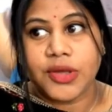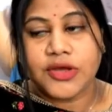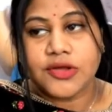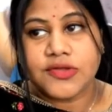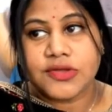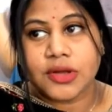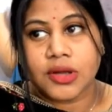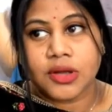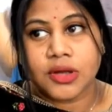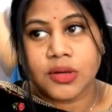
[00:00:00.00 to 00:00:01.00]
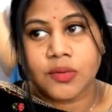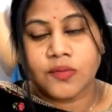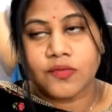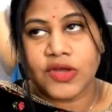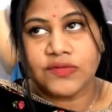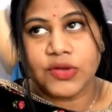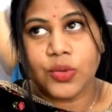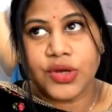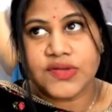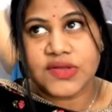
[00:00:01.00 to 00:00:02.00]
because when
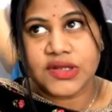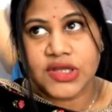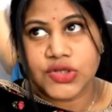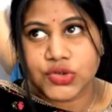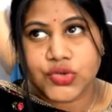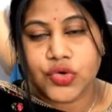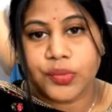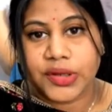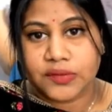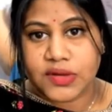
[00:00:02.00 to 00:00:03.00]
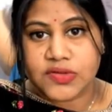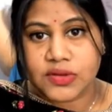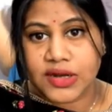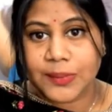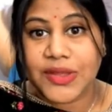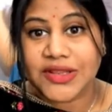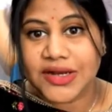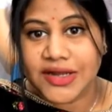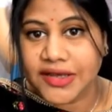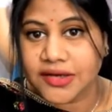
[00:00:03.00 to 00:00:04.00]
we go inside the hysteroscopy and we are scraping
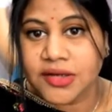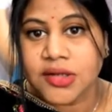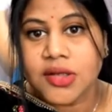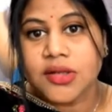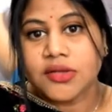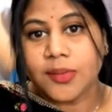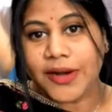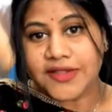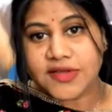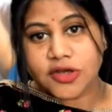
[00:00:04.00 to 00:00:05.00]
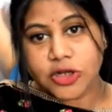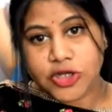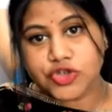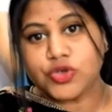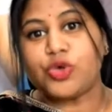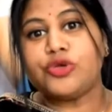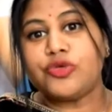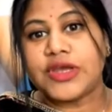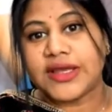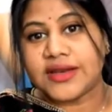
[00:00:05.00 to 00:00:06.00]
the layer, the blood circulation
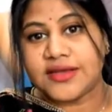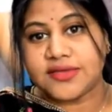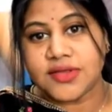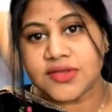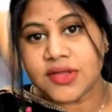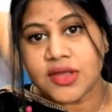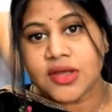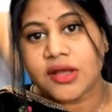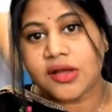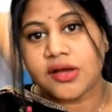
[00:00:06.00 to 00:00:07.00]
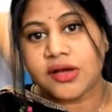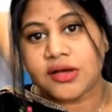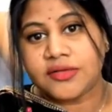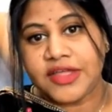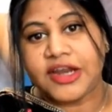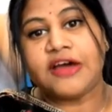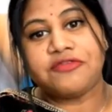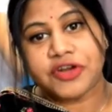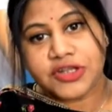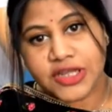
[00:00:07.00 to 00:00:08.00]
also increases.
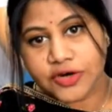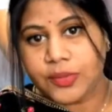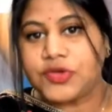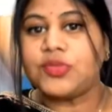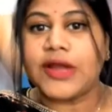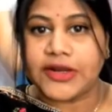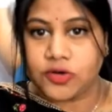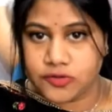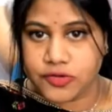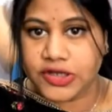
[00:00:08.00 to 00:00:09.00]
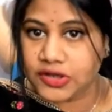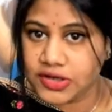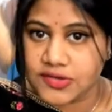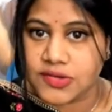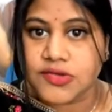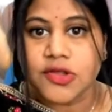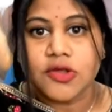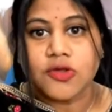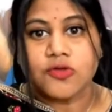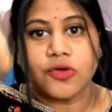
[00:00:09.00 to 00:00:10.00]
Thereafter, the endometrium line also increases.
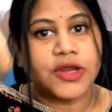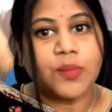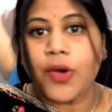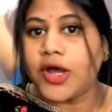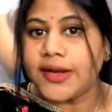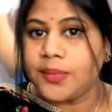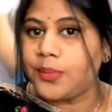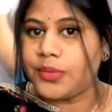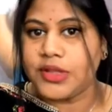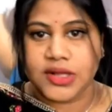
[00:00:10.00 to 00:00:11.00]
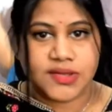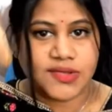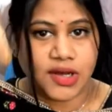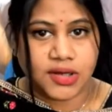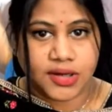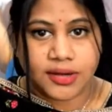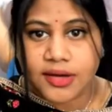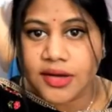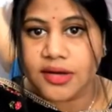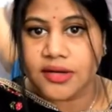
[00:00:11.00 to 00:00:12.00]
So in polyp, there is a
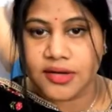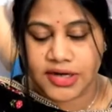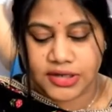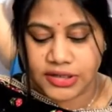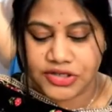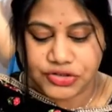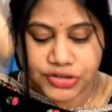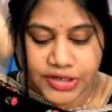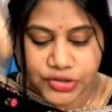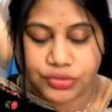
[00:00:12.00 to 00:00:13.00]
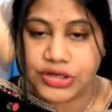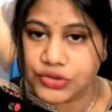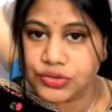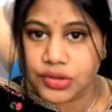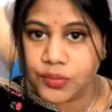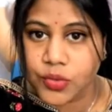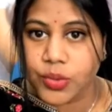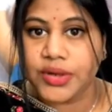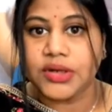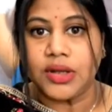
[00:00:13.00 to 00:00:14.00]
clear indication that you need to
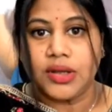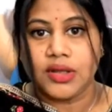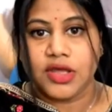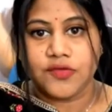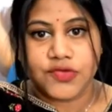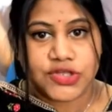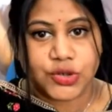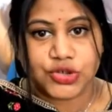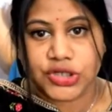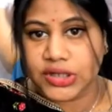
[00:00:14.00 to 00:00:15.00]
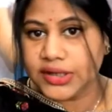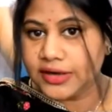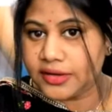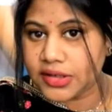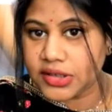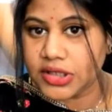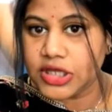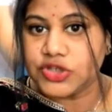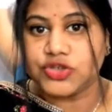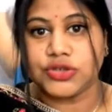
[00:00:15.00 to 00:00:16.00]
remove it. If it's echogenic, clear
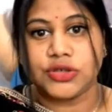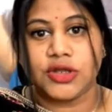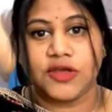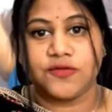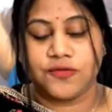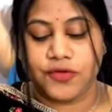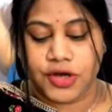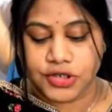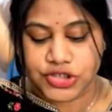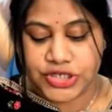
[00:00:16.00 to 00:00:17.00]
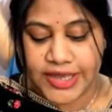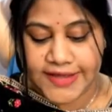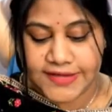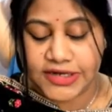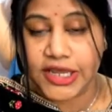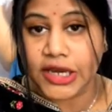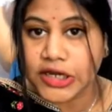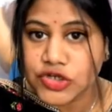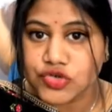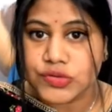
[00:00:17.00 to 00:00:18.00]
indication. If she has any
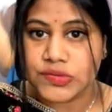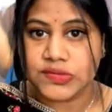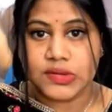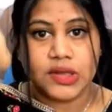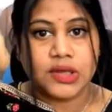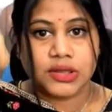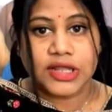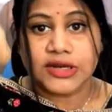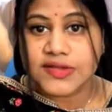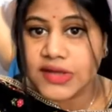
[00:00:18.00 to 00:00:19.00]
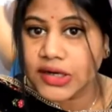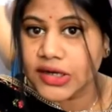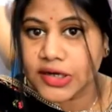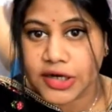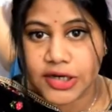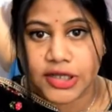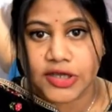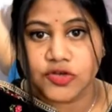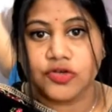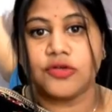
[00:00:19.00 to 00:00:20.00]
adhesions, then it's a clear
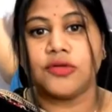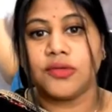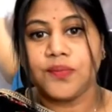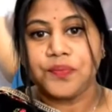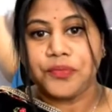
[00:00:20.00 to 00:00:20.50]
indication